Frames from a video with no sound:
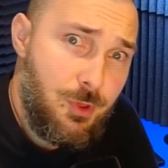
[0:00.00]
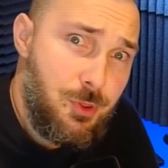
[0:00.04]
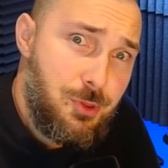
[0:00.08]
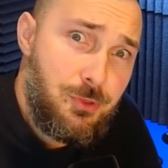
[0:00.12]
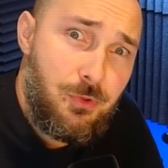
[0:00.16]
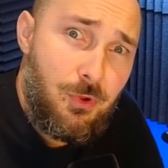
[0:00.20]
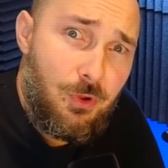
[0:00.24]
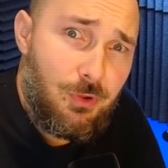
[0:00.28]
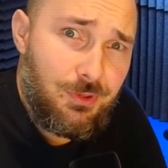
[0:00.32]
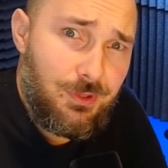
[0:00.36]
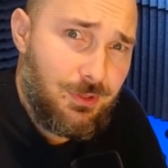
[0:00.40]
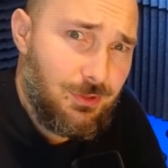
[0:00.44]

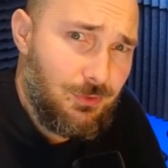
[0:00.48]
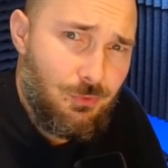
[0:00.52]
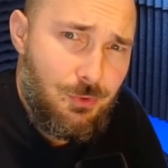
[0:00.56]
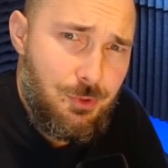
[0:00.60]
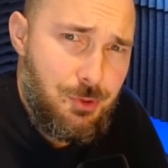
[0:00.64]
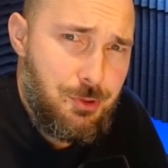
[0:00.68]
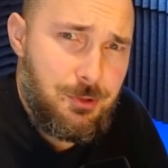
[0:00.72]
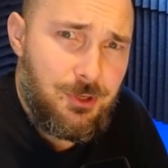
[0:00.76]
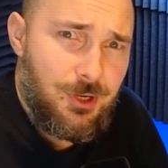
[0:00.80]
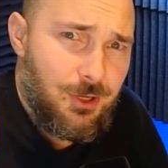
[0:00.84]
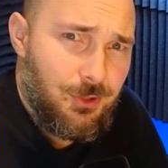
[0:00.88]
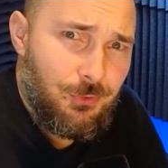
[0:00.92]
thought it
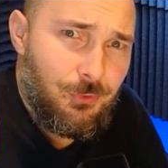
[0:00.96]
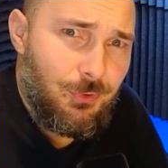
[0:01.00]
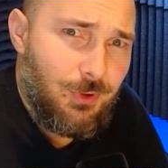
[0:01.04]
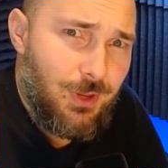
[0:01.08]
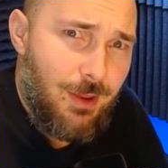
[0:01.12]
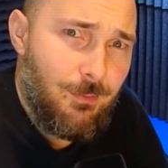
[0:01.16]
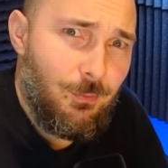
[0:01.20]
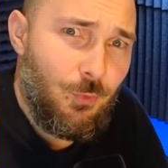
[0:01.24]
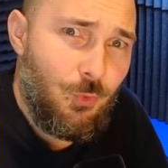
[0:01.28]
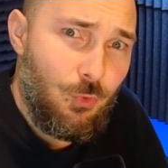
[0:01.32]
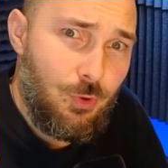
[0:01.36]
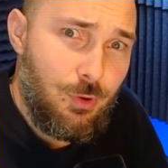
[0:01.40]
was Retro
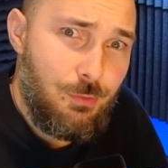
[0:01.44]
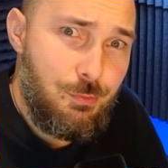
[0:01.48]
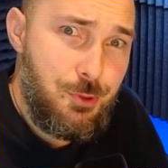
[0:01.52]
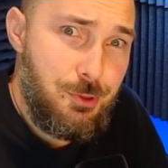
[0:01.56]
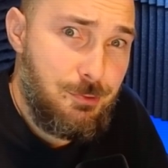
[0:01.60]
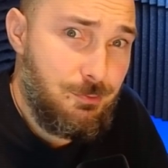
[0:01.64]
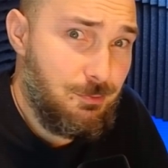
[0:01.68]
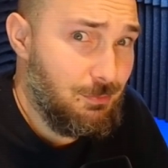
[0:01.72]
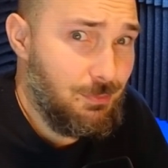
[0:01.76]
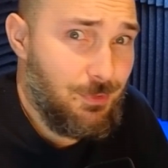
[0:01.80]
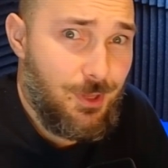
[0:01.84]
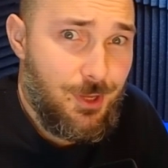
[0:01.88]
Game Corps.
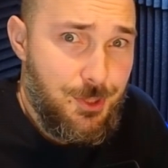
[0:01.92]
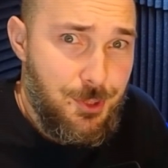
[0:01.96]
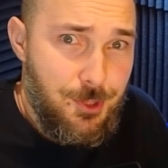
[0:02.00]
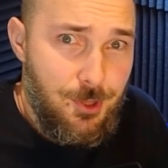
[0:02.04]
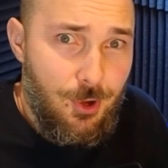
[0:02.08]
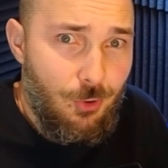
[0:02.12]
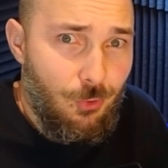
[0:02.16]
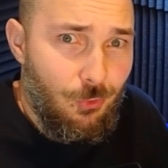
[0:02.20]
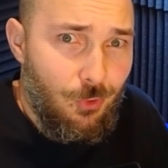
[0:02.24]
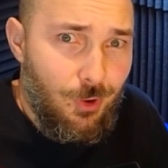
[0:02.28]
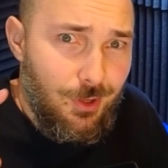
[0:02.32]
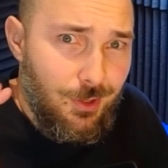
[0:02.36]
That's
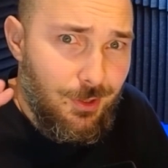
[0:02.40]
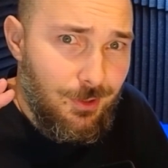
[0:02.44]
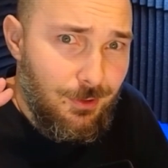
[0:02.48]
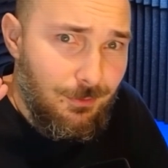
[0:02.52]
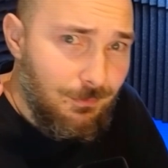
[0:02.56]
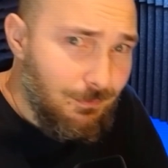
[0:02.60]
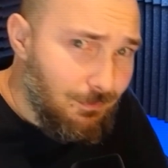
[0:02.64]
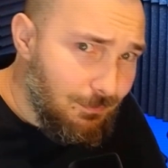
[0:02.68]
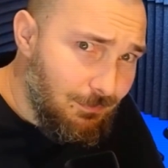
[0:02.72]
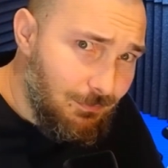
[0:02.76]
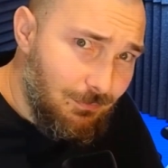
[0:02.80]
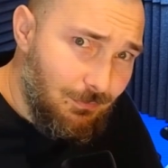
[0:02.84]
how I
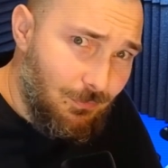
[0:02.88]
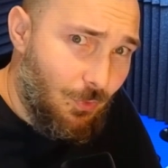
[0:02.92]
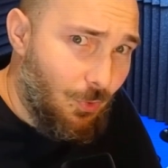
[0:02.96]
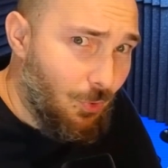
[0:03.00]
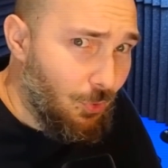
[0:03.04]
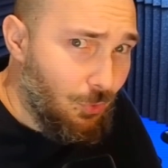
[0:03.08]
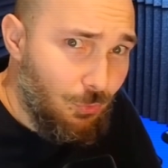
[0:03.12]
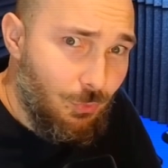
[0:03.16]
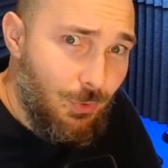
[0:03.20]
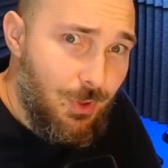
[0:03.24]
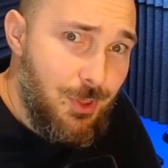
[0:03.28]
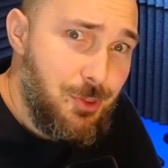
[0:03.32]

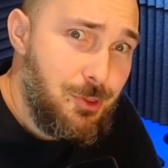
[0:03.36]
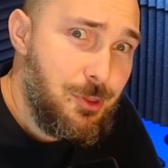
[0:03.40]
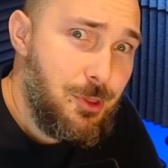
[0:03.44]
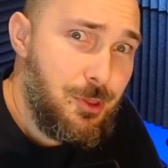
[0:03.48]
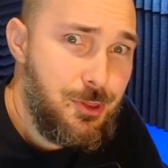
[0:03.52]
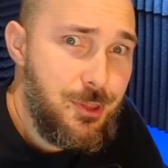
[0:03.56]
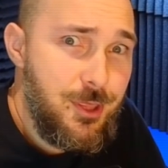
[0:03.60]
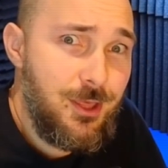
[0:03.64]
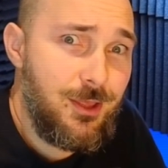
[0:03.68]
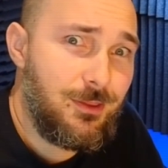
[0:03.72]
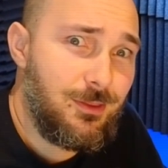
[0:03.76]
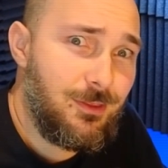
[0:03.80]
always
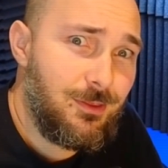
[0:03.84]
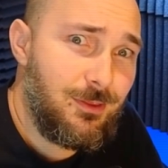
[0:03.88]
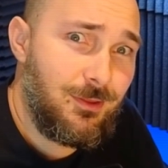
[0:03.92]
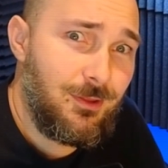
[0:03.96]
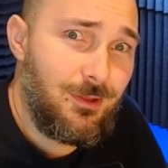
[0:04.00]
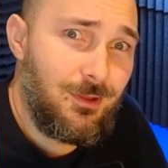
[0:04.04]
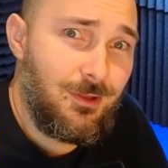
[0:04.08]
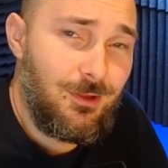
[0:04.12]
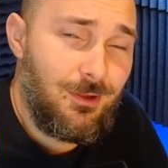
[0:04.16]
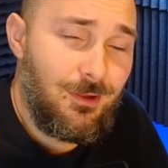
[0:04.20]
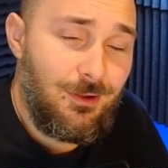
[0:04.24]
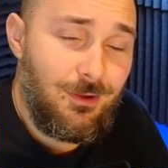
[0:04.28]
said
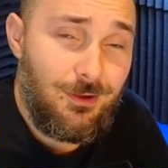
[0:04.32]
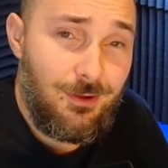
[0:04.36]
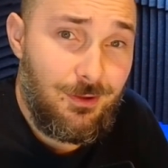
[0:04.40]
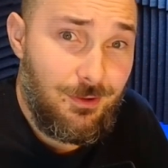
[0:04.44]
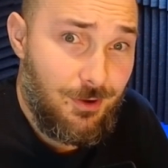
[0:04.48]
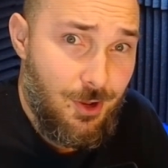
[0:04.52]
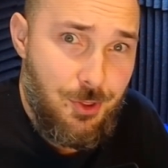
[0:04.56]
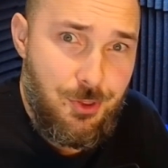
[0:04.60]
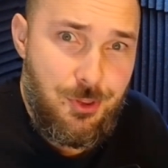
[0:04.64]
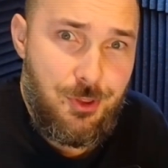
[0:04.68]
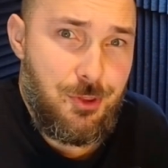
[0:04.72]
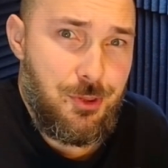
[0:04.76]

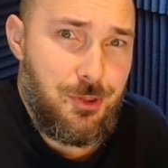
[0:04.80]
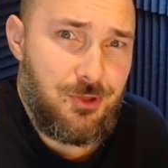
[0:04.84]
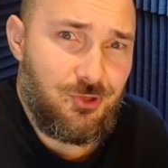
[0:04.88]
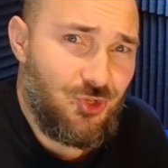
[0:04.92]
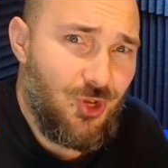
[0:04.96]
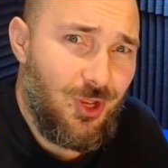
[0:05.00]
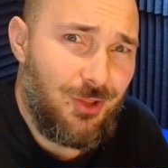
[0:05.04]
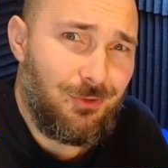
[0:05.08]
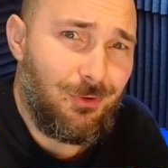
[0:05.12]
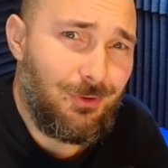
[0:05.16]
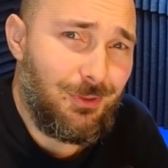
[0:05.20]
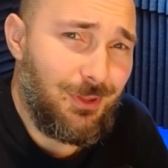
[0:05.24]
Ras's
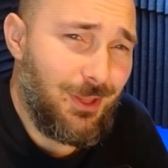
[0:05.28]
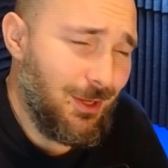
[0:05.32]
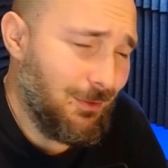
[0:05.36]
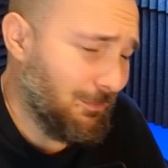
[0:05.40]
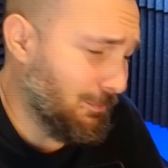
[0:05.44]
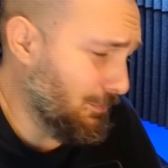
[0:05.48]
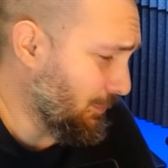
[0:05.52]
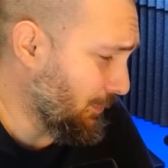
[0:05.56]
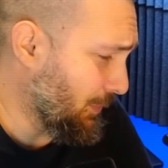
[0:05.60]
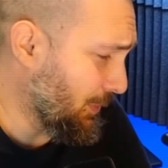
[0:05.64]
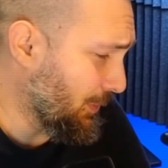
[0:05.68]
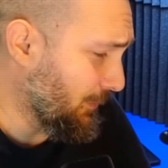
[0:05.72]
channel
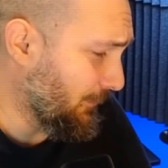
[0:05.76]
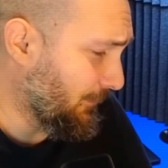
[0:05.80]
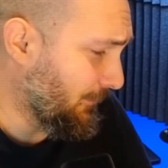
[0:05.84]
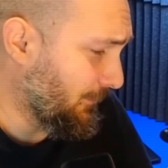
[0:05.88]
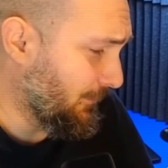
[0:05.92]
name. If